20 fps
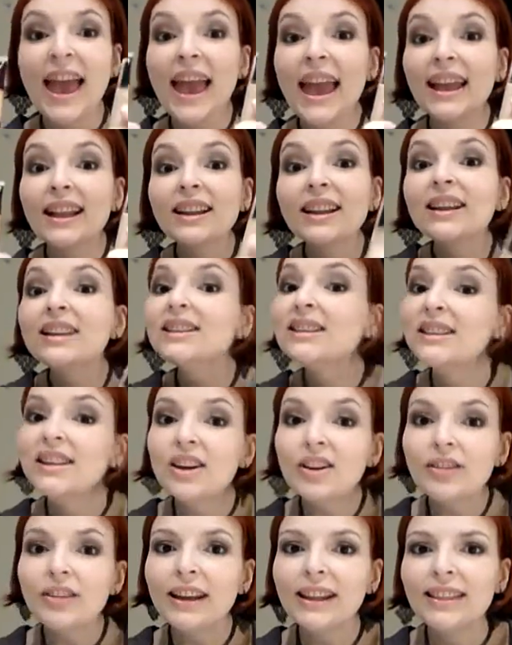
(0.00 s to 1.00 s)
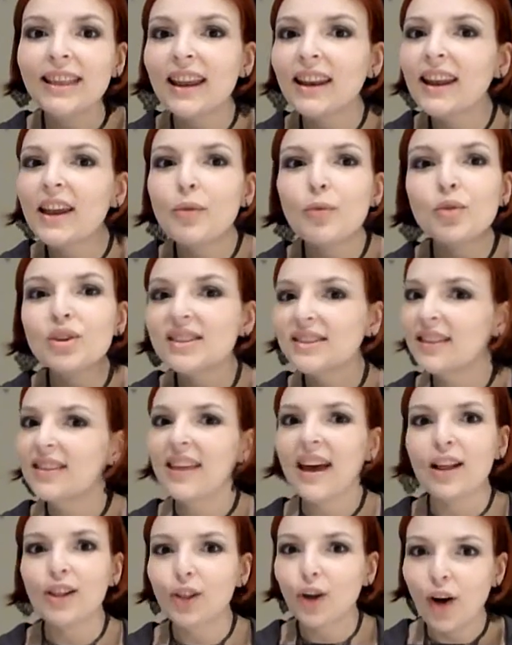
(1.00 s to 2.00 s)
And considering that it wasn't
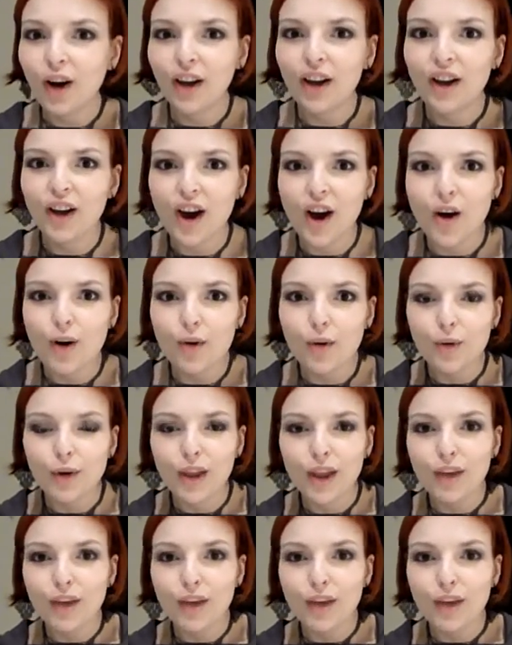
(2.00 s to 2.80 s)
that long ago,